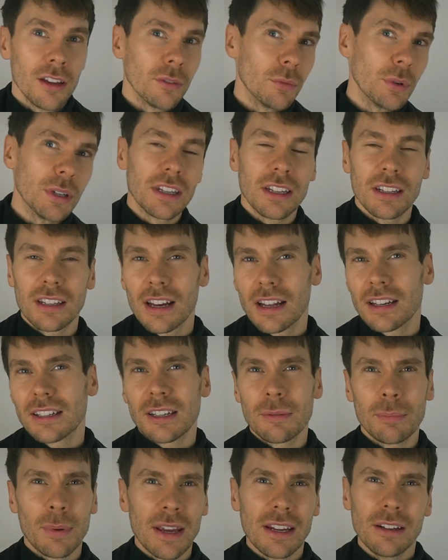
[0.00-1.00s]
We can kind of
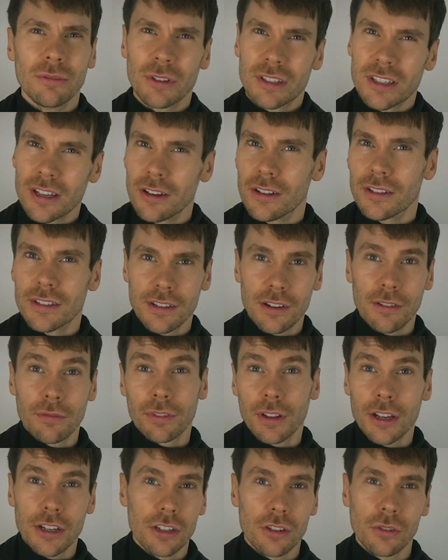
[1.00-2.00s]
debate returns and
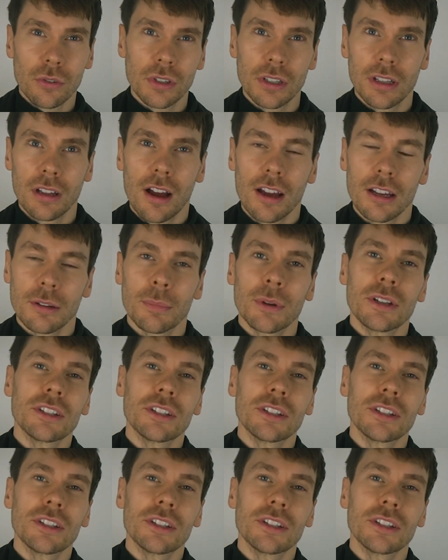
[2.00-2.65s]
inflation all you like,